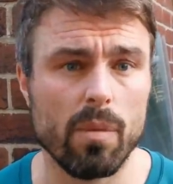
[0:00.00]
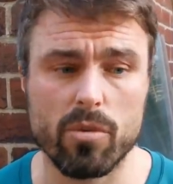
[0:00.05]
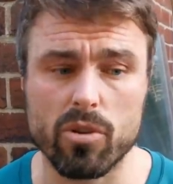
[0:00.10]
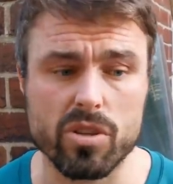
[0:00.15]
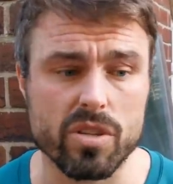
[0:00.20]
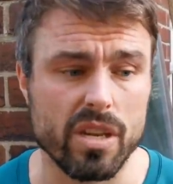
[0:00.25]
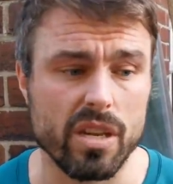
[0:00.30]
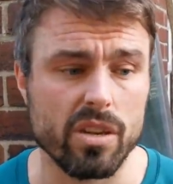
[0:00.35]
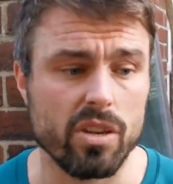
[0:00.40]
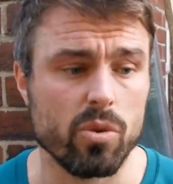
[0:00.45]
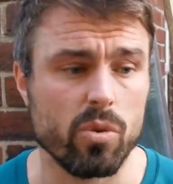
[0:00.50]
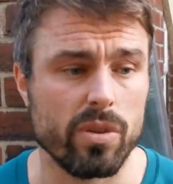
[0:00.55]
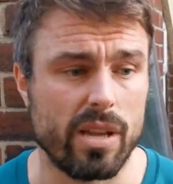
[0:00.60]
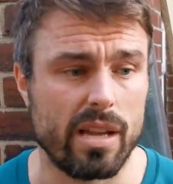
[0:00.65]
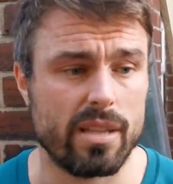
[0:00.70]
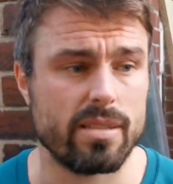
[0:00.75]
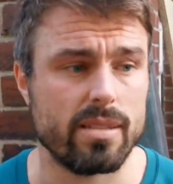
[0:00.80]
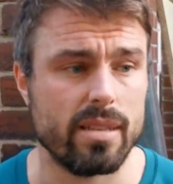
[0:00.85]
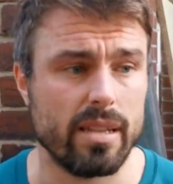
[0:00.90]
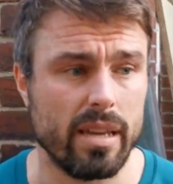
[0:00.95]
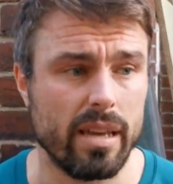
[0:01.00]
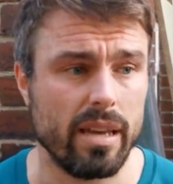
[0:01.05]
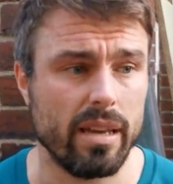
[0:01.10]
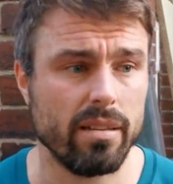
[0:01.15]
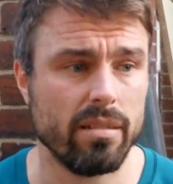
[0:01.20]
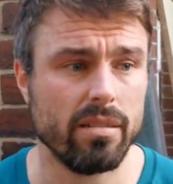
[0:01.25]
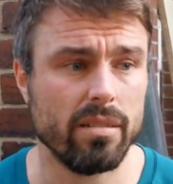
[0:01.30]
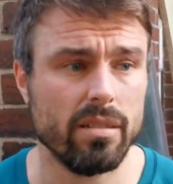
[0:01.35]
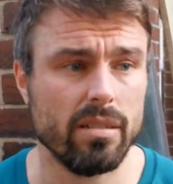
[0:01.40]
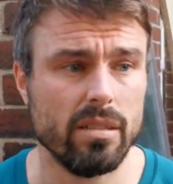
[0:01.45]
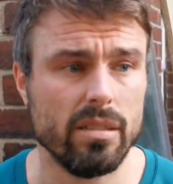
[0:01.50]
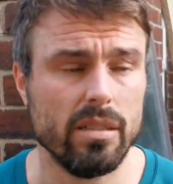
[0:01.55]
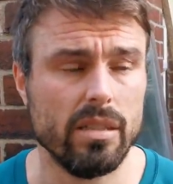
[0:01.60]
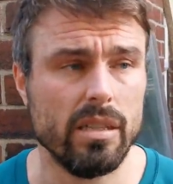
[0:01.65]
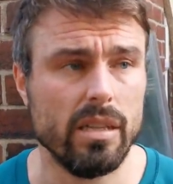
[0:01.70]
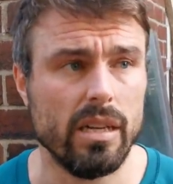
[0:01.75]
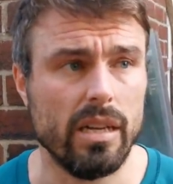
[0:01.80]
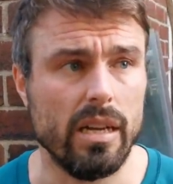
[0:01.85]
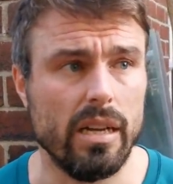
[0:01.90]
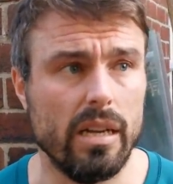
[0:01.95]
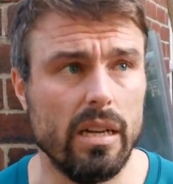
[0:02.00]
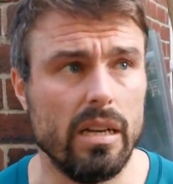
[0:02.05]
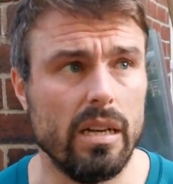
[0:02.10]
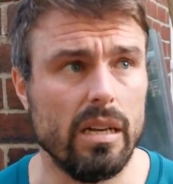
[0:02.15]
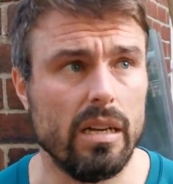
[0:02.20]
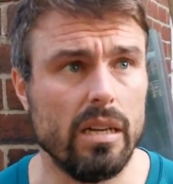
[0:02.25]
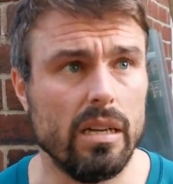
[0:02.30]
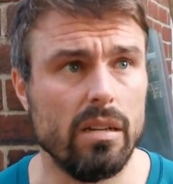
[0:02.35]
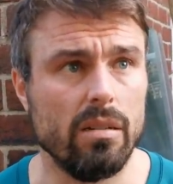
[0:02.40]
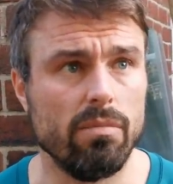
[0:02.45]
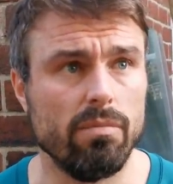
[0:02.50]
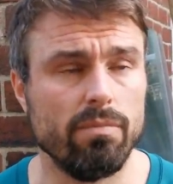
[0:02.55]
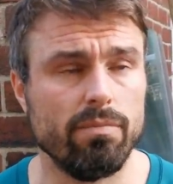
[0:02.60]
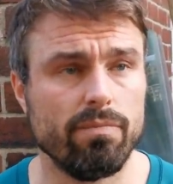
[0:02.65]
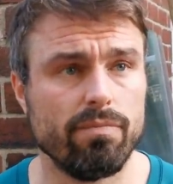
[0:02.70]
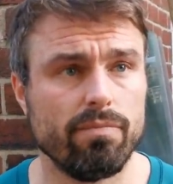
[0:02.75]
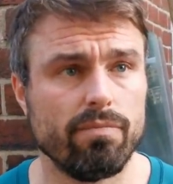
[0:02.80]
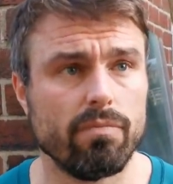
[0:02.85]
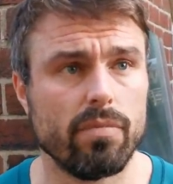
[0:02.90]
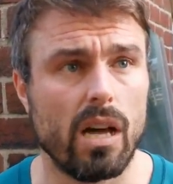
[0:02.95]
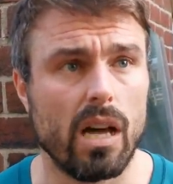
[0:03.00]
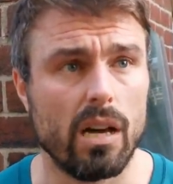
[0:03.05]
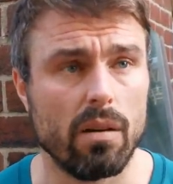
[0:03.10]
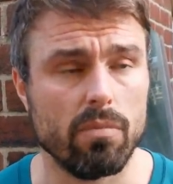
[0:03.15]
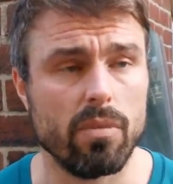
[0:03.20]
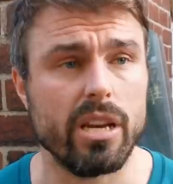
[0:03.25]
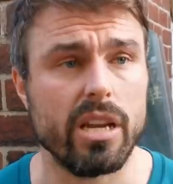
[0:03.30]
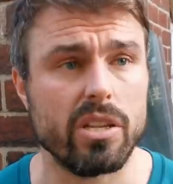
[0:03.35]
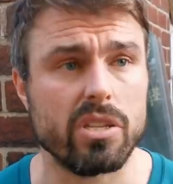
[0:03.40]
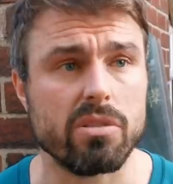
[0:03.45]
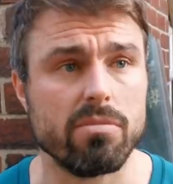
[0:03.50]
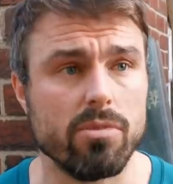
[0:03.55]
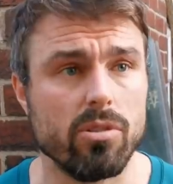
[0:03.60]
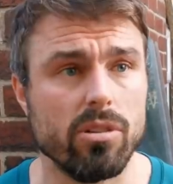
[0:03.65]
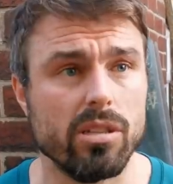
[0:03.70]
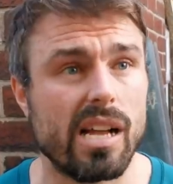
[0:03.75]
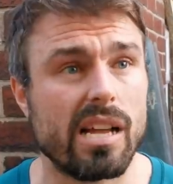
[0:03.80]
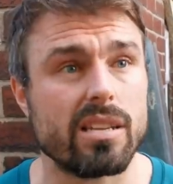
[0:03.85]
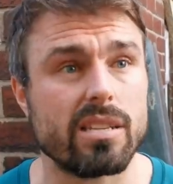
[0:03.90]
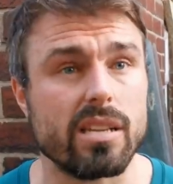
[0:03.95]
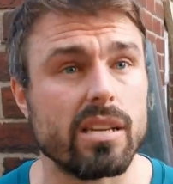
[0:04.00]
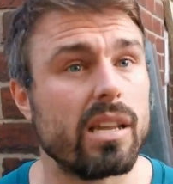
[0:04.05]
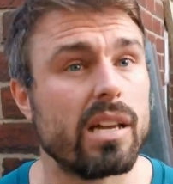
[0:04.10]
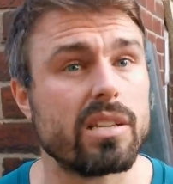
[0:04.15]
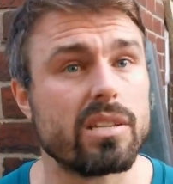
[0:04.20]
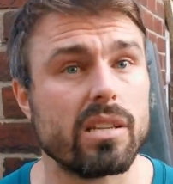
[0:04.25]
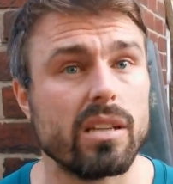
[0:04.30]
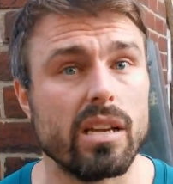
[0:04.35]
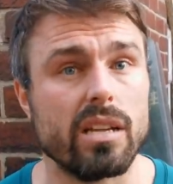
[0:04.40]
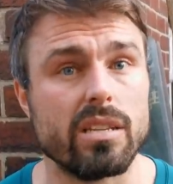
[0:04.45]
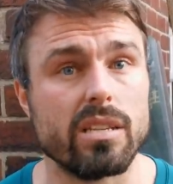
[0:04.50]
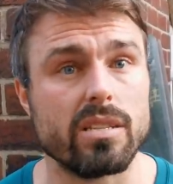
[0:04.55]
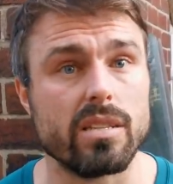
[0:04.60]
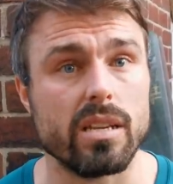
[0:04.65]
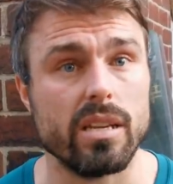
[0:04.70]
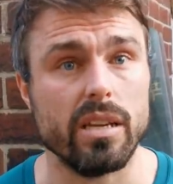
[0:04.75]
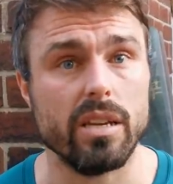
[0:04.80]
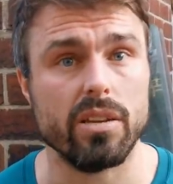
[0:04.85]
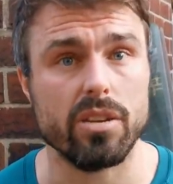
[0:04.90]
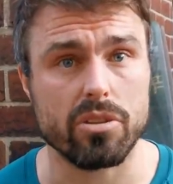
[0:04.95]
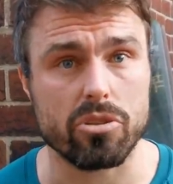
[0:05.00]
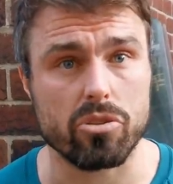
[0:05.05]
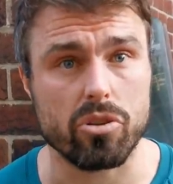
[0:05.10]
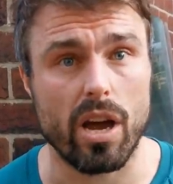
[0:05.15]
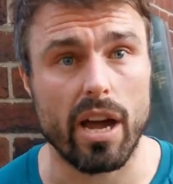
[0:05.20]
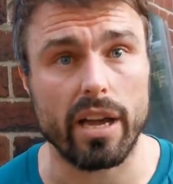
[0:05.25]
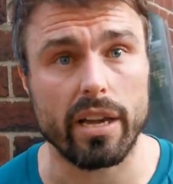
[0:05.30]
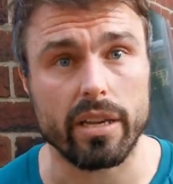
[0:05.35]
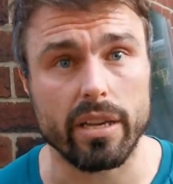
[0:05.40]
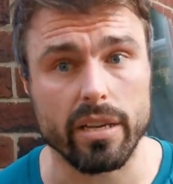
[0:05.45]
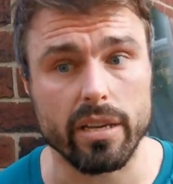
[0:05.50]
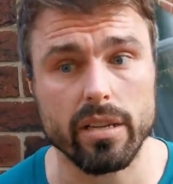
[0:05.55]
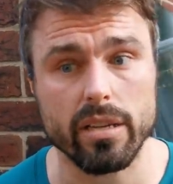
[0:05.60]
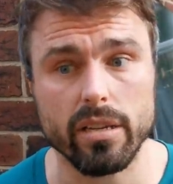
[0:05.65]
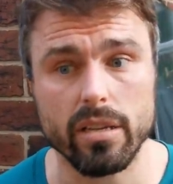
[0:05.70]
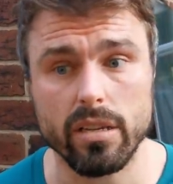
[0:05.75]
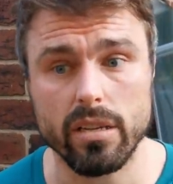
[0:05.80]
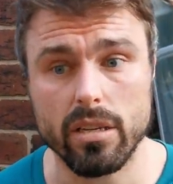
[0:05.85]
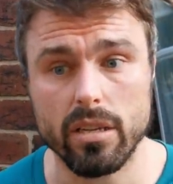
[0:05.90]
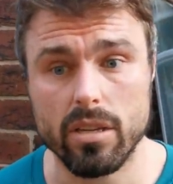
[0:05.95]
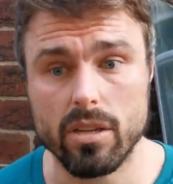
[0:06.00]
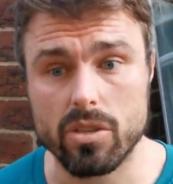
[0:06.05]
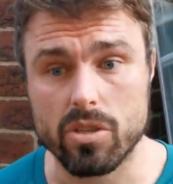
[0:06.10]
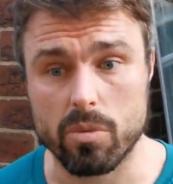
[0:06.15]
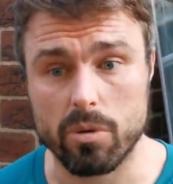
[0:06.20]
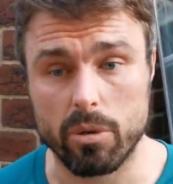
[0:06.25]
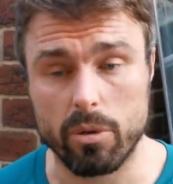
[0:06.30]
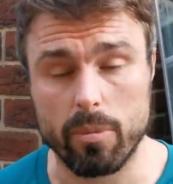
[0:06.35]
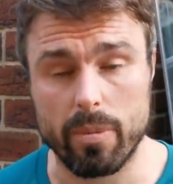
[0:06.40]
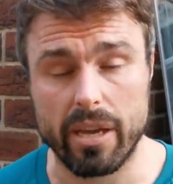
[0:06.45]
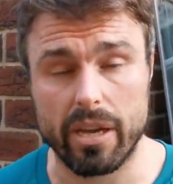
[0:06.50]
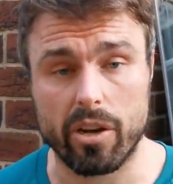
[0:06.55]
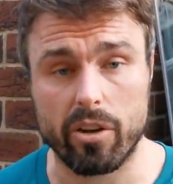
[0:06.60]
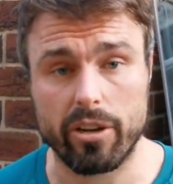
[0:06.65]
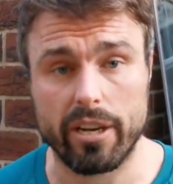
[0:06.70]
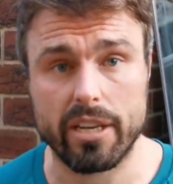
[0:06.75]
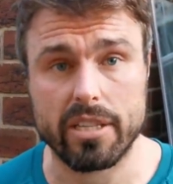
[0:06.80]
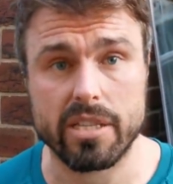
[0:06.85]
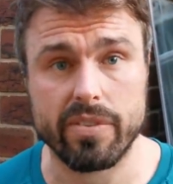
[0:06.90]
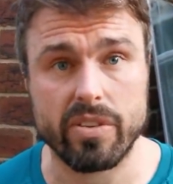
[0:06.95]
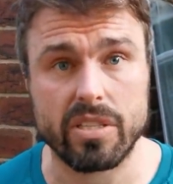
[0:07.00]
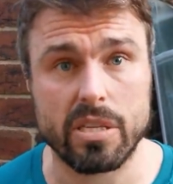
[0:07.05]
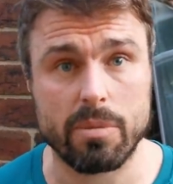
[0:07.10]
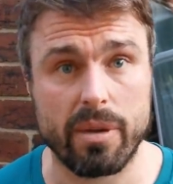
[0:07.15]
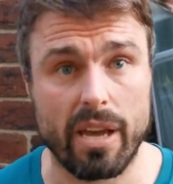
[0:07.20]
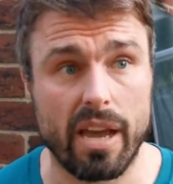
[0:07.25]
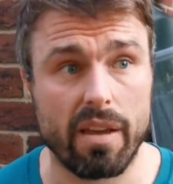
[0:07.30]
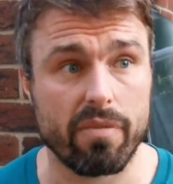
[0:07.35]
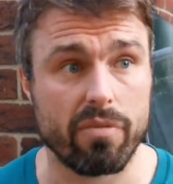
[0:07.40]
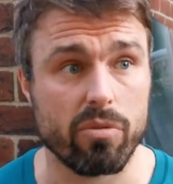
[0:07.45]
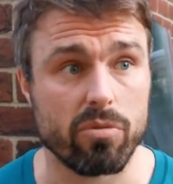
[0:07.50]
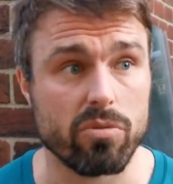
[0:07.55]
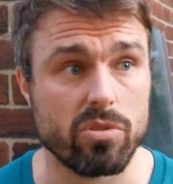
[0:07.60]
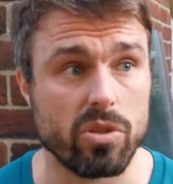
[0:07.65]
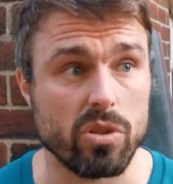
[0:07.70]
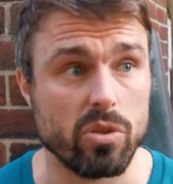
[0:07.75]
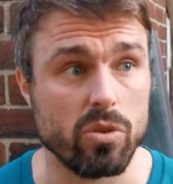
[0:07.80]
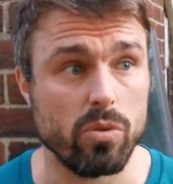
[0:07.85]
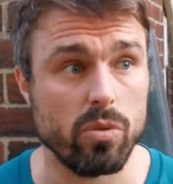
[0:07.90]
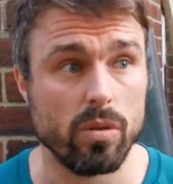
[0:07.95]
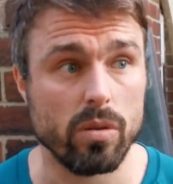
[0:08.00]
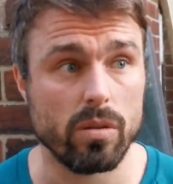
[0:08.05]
We just didn't do that today. And we need some more lads in, that's clear to see. A striker. So we need a bit of creativity behind front too.